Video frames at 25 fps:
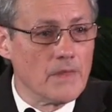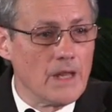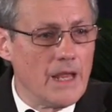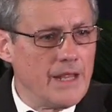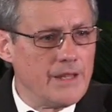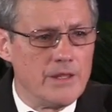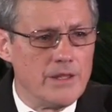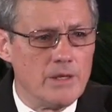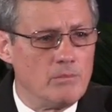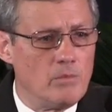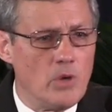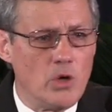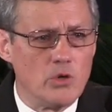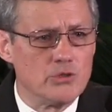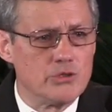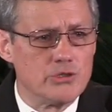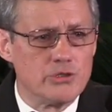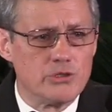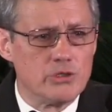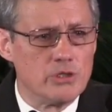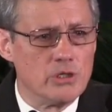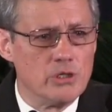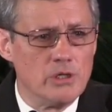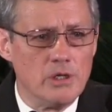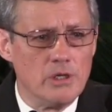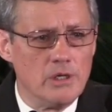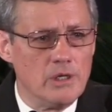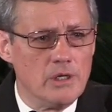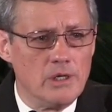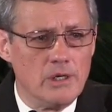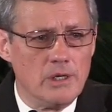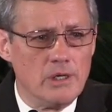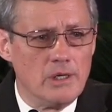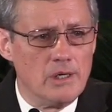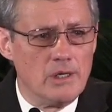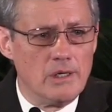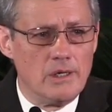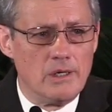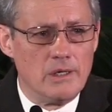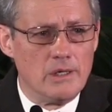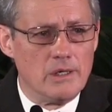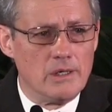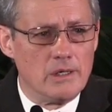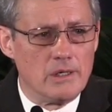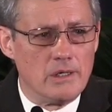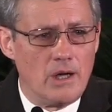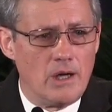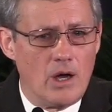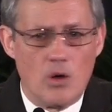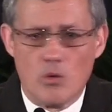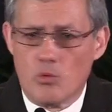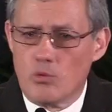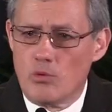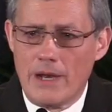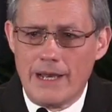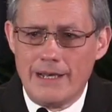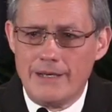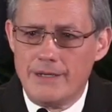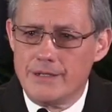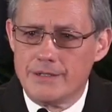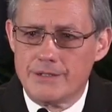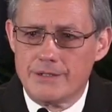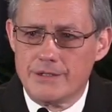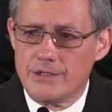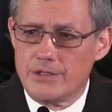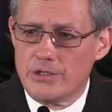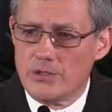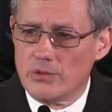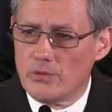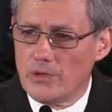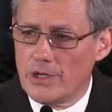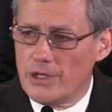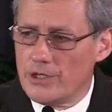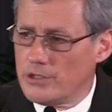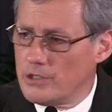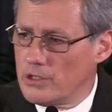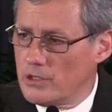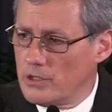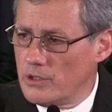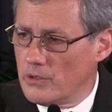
In the most horrendous situation